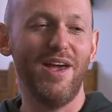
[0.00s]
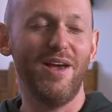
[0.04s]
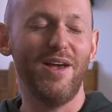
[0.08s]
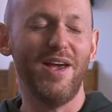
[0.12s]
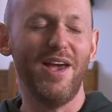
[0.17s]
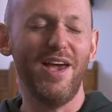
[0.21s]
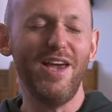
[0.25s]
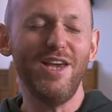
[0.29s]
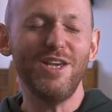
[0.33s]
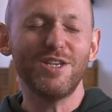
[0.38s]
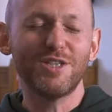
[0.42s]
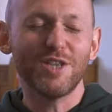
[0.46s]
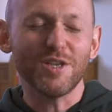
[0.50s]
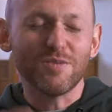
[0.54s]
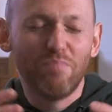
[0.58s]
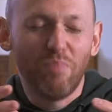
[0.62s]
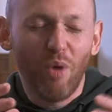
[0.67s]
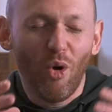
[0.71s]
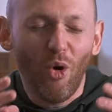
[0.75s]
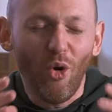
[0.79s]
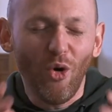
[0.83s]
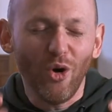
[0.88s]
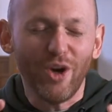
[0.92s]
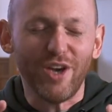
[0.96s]
he's just
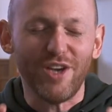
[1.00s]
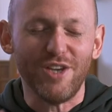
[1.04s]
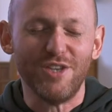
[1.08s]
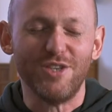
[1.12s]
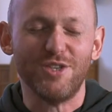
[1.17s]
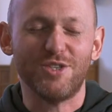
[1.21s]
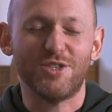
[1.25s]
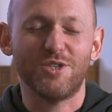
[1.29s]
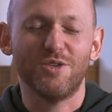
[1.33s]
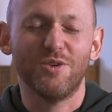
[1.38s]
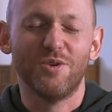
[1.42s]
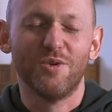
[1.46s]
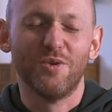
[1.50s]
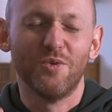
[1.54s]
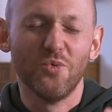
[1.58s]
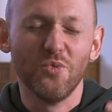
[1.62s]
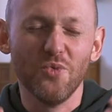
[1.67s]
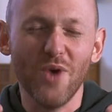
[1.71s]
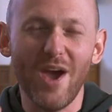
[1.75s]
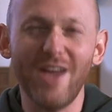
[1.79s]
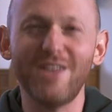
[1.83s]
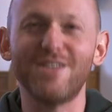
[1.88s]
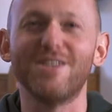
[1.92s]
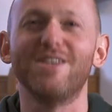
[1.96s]
poised,
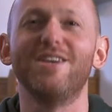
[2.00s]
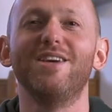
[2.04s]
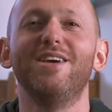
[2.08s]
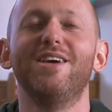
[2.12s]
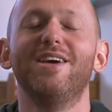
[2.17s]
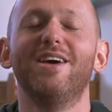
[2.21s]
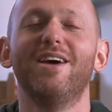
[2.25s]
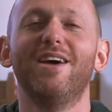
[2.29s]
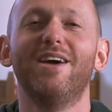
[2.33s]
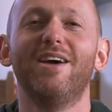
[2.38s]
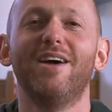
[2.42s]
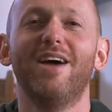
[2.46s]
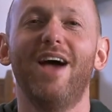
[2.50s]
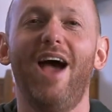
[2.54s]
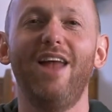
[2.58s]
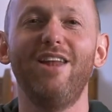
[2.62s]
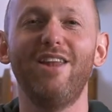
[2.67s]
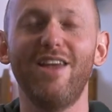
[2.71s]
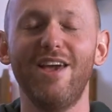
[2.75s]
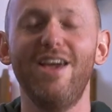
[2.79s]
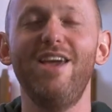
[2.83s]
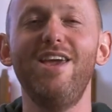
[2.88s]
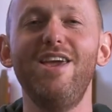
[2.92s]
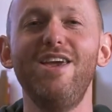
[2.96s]
ready
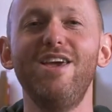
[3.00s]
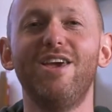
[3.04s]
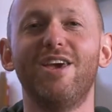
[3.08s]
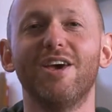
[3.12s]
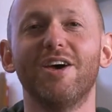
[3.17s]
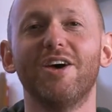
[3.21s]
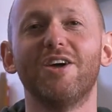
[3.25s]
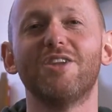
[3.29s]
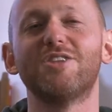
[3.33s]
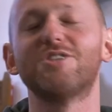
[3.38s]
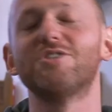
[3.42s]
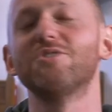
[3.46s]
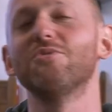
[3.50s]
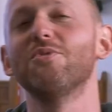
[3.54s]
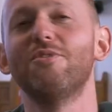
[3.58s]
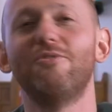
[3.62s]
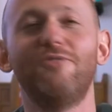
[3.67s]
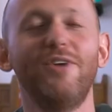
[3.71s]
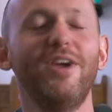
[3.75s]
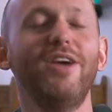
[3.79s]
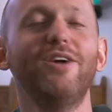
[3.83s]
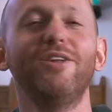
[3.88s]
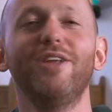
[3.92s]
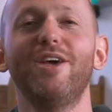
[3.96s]
and eager to
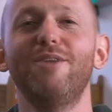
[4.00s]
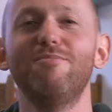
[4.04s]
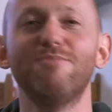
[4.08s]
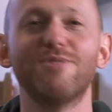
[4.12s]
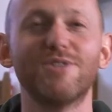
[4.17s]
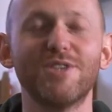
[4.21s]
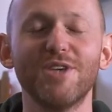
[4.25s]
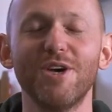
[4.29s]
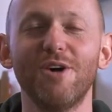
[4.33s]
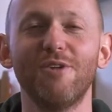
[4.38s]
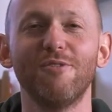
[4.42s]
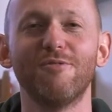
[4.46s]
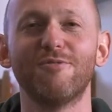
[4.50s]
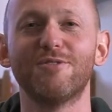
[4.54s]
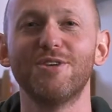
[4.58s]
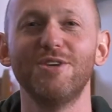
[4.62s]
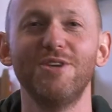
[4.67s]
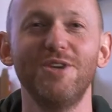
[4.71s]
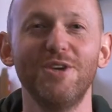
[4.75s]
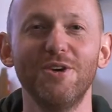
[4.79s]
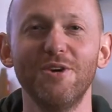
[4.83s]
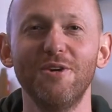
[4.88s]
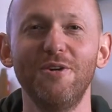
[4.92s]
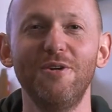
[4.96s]
reveal himself to
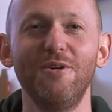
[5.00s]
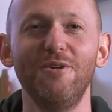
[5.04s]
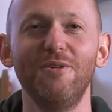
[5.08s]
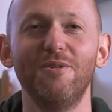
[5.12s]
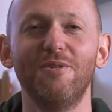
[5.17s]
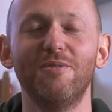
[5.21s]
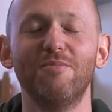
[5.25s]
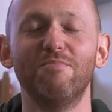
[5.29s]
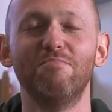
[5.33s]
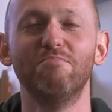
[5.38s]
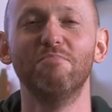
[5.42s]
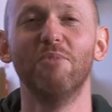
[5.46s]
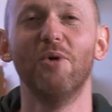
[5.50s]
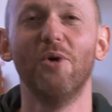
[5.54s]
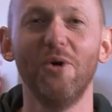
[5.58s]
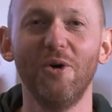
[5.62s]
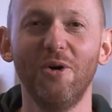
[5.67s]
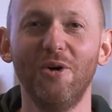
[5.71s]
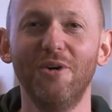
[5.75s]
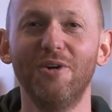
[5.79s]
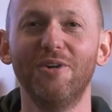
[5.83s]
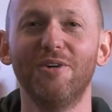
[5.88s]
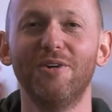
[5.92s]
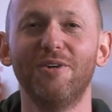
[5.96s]
you
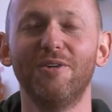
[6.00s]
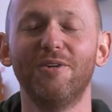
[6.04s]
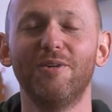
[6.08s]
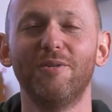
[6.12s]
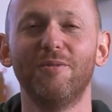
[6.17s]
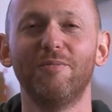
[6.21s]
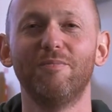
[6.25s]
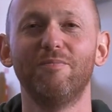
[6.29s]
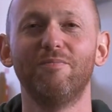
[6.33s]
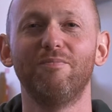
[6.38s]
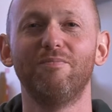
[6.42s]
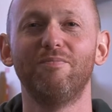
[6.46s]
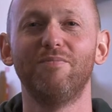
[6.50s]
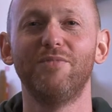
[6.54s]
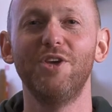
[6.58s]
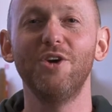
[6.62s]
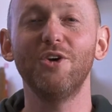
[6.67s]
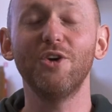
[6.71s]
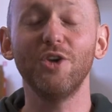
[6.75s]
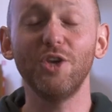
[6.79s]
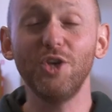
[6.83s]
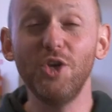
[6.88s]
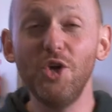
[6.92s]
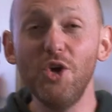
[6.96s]
more.
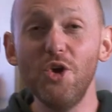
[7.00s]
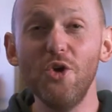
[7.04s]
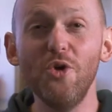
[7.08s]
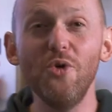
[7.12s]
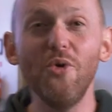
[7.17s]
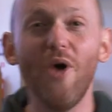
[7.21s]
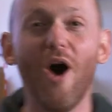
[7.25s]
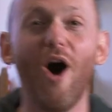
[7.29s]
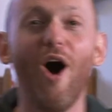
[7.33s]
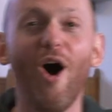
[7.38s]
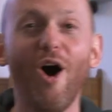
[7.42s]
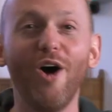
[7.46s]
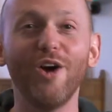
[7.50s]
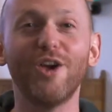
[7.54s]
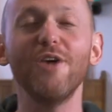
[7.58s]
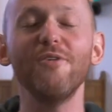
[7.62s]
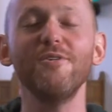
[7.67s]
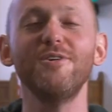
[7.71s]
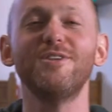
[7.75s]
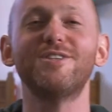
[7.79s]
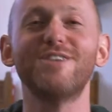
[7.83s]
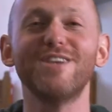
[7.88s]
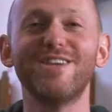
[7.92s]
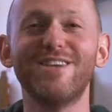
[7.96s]
You are
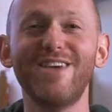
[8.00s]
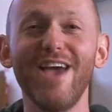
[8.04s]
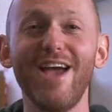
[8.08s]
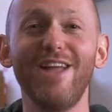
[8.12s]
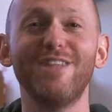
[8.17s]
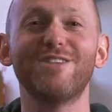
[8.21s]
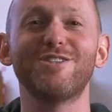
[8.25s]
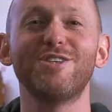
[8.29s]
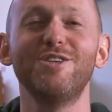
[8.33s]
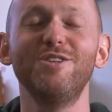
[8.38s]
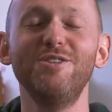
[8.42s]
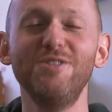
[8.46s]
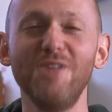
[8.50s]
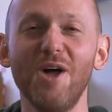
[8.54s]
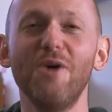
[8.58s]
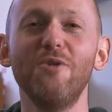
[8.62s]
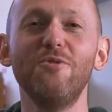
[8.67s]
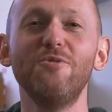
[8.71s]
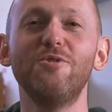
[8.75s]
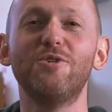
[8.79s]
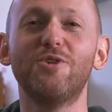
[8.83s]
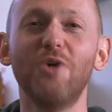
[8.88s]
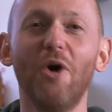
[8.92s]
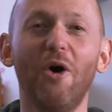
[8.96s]
going to get to
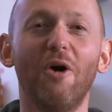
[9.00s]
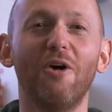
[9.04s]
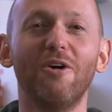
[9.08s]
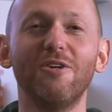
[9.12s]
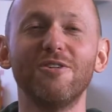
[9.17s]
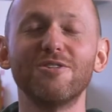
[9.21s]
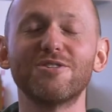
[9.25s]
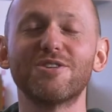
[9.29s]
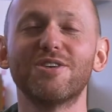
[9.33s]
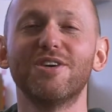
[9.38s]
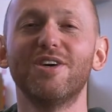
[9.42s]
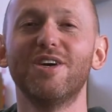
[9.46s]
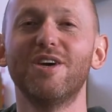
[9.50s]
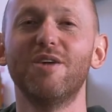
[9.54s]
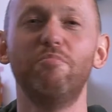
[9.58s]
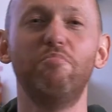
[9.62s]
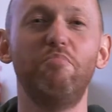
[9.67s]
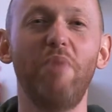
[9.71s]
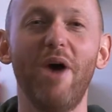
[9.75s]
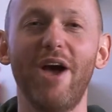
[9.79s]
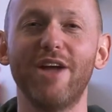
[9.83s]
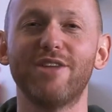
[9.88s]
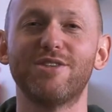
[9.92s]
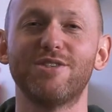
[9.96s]
know God
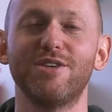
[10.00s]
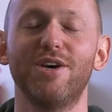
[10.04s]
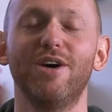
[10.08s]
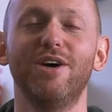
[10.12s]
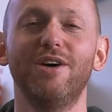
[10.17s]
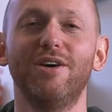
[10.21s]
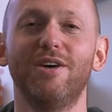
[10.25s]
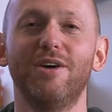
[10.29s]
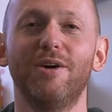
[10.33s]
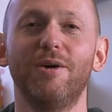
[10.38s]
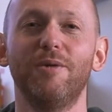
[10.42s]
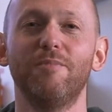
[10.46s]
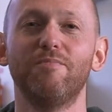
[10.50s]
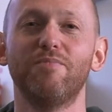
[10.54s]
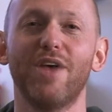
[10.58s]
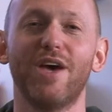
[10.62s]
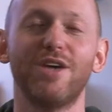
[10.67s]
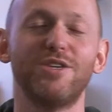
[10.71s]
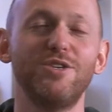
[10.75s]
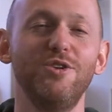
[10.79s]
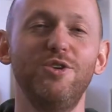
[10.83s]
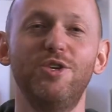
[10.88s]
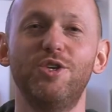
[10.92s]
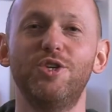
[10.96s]
better
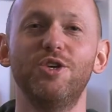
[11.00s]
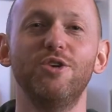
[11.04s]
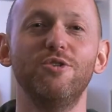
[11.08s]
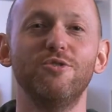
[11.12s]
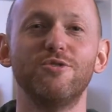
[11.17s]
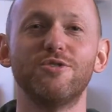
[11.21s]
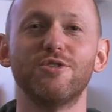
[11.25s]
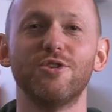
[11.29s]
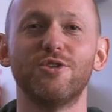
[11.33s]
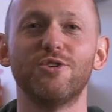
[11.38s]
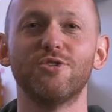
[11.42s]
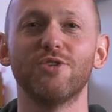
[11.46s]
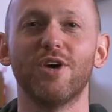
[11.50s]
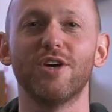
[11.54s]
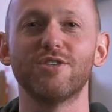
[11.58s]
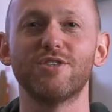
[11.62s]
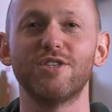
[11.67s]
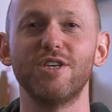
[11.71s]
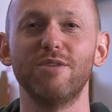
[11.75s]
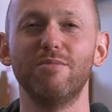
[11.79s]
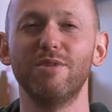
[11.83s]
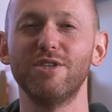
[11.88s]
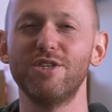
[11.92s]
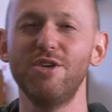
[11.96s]
as you choose to
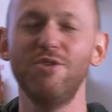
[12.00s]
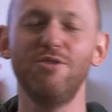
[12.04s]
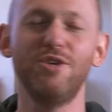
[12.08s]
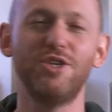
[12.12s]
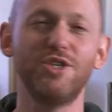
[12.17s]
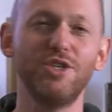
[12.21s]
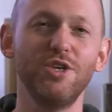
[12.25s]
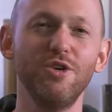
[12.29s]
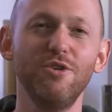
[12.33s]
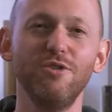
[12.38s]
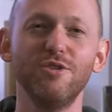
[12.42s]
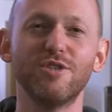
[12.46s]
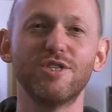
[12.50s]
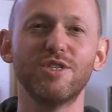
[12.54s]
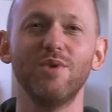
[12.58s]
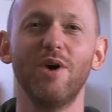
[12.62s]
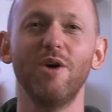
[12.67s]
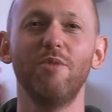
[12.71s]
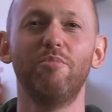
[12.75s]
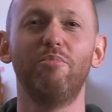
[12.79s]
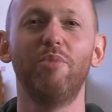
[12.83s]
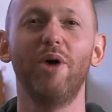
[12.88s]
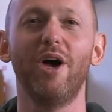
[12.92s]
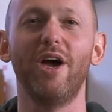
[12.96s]
trust him, as you choose to
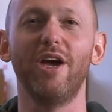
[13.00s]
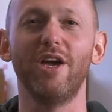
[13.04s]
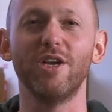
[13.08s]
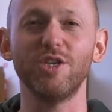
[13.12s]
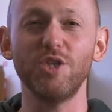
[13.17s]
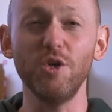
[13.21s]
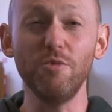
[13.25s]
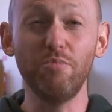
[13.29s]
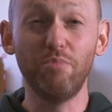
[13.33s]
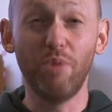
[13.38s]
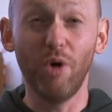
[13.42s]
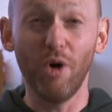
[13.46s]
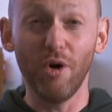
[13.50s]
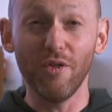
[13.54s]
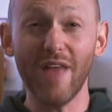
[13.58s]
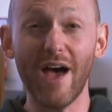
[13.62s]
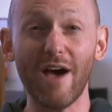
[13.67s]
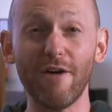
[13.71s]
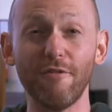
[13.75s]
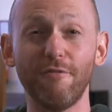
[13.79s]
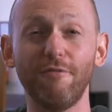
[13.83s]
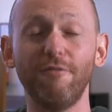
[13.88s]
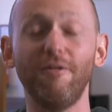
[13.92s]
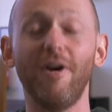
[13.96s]
obey, as you put
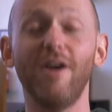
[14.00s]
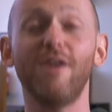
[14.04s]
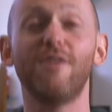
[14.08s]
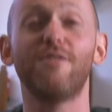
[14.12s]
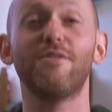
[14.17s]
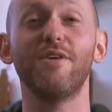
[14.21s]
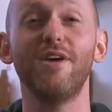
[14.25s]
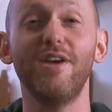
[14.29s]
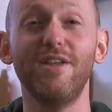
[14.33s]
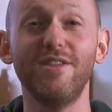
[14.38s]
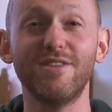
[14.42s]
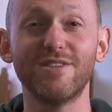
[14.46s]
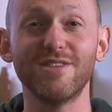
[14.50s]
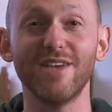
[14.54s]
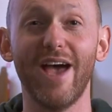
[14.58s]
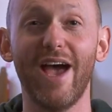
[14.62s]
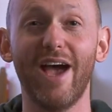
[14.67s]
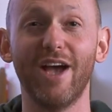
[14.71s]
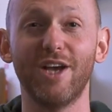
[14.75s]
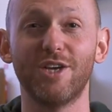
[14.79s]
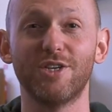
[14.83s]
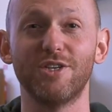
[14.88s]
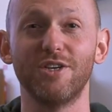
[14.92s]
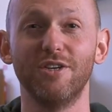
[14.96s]
that faith into
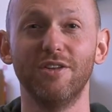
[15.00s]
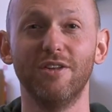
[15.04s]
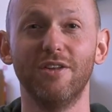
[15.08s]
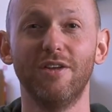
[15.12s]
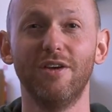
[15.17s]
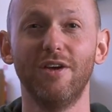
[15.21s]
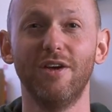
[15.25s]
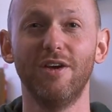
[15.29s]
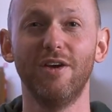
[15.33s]
action.